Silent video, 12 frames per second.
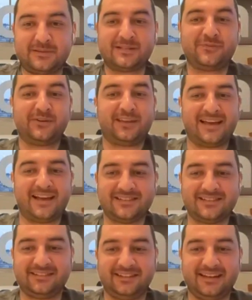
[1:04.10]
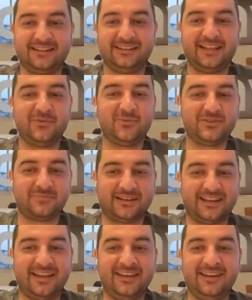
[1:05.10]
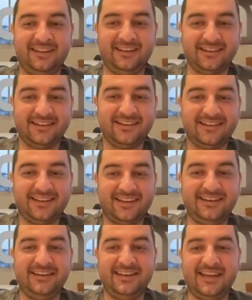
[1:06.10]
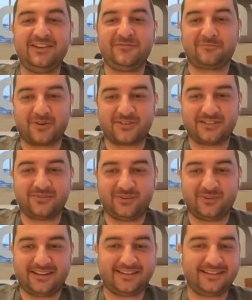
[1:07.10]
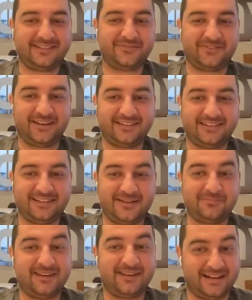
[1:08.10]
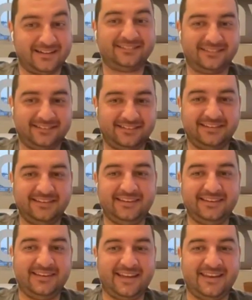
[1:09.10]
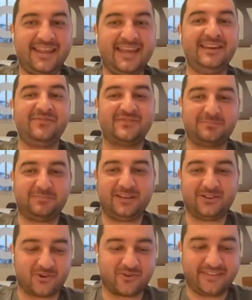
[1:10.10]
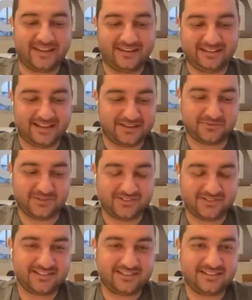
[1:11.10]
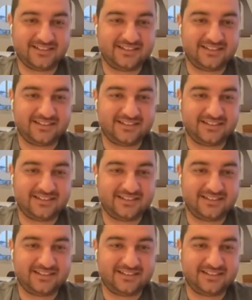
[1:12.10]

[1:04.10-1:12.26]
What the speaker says: specific accent in any language, but any native person would identify that I'm not a native speaker of any language.